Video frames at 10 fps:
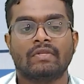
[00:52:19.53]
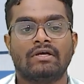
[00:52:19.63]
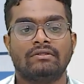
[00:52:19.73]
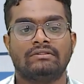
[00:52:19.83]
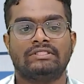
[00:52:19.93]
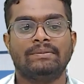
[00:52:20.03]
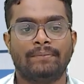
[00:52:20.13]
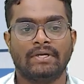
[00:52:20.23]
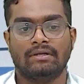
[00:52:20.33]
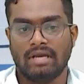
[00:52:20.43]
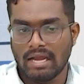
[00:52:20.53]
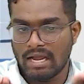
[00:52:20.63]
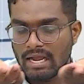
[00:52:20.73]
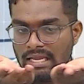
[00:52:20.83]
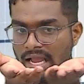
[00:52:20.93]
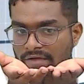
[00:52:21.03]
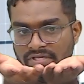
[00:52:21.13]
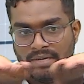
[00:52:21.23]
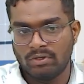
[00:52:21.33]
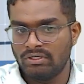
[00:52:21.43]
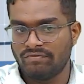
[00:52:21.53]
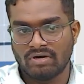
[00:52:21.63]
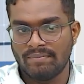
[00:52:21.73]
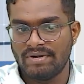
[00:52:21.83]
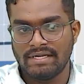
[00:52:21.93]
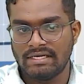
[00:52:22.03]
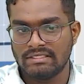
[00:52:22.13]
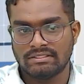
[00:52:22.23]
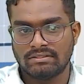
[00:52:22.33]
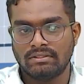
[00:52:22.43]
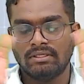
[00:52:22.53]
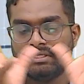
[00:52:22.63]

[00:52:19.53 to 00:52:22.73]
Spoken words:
Simple. I have the amount of raw materials.